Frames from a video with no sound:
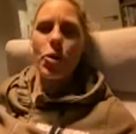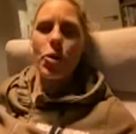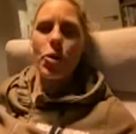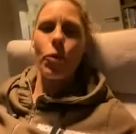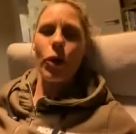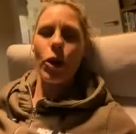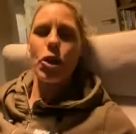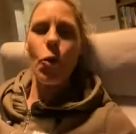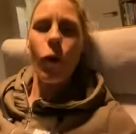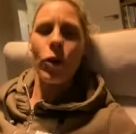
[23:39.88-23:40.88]
were, you
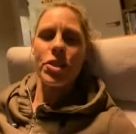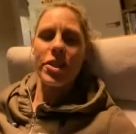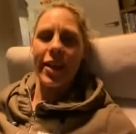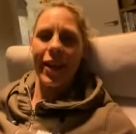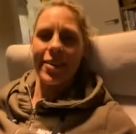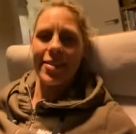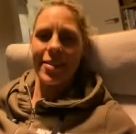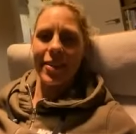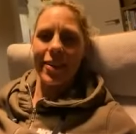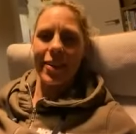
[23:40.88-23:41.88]
wanted it.
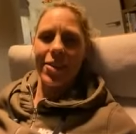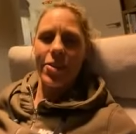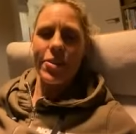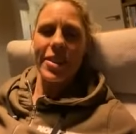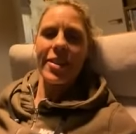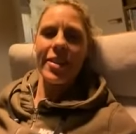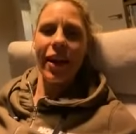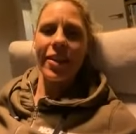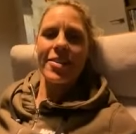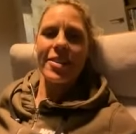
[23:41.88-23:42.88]
You didn't
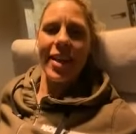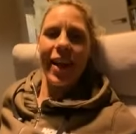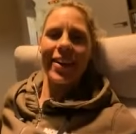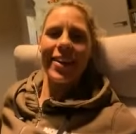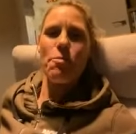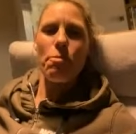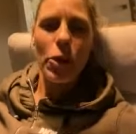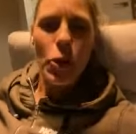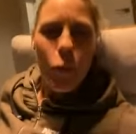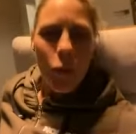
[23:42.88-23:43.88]
understand it, but
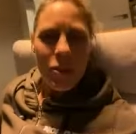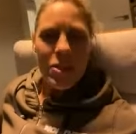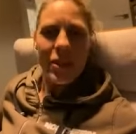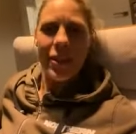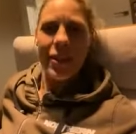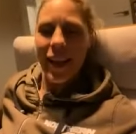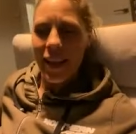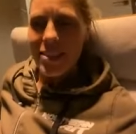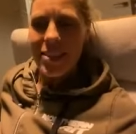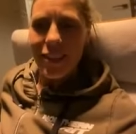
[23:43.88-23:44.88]
you wanted it. And
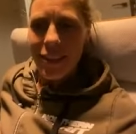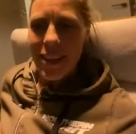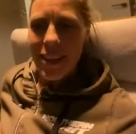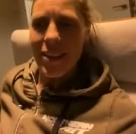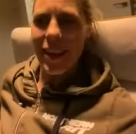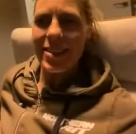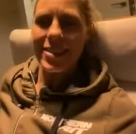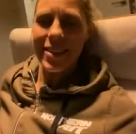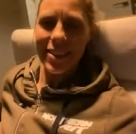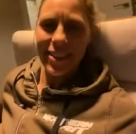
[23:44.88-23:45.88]
that's the thing. That's
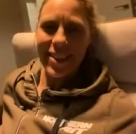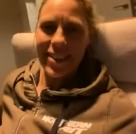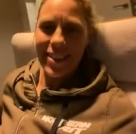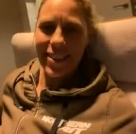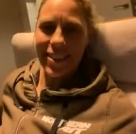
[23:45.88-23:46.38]
the key.